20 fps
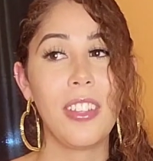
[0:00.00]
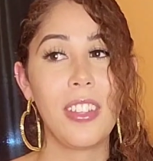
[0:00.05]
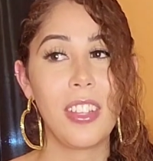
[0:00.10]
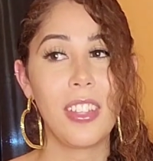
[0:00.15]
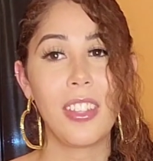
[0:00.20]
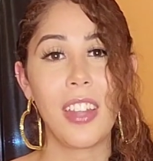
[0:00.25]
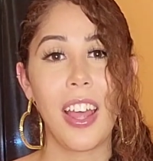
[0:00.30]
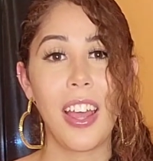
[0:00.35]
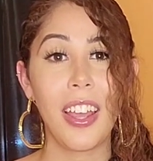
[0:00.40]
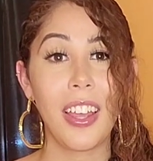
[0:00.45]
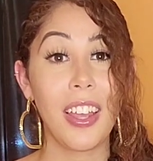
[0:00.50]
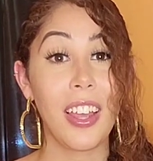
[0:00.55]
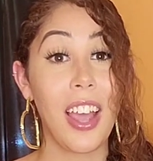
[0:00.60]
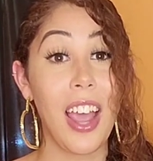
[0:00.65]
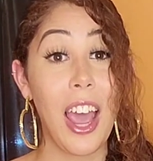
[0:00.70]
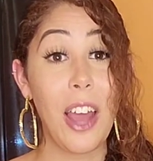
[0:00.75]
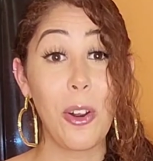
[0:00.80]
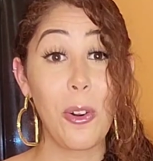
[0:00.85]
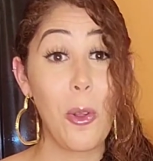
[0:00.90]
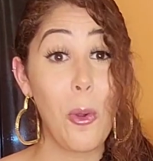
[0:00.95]
And then, like,
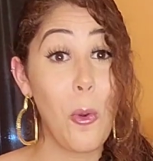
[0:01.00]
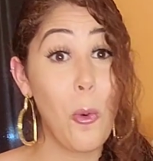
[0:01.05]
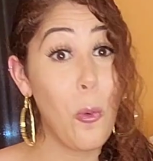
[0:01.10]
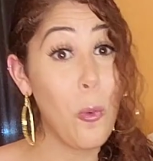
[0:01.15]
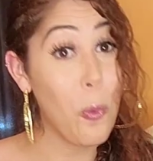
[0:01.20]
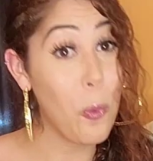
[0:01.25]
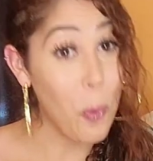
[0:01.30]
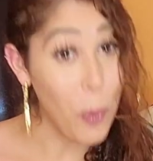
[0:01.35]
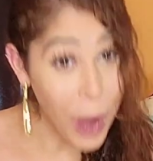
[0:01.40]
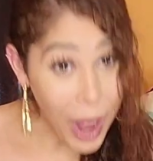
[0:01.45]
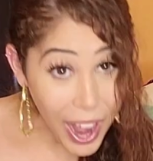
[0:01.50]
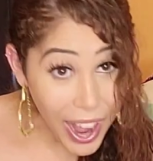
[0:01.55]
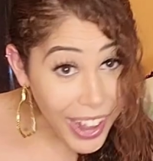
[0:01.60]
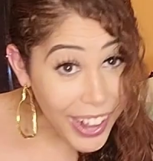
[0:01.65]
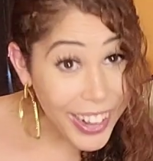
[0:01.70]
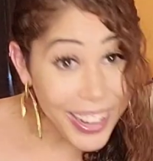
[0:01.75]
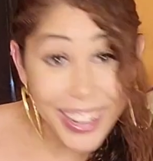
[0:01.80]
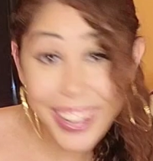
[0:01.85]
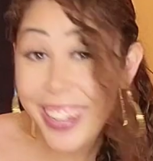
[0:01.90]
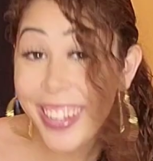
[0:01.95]
I don't know
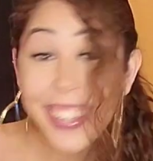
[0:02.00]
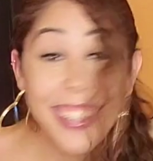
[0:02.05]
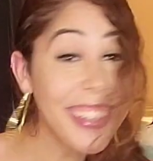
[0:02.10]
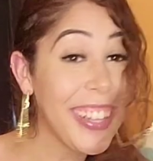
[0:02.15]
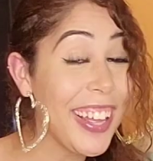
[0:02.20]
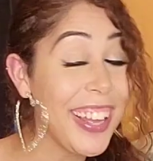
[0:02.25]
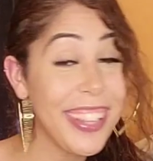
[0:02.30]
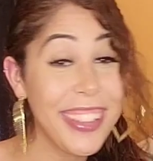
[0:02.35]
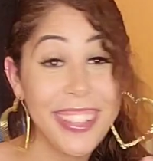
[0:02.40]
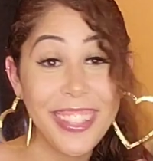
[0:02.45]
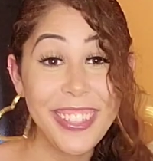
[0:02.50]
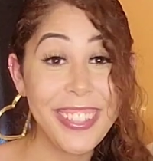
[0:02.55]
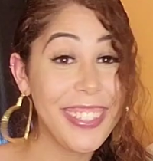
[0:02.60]
why, like,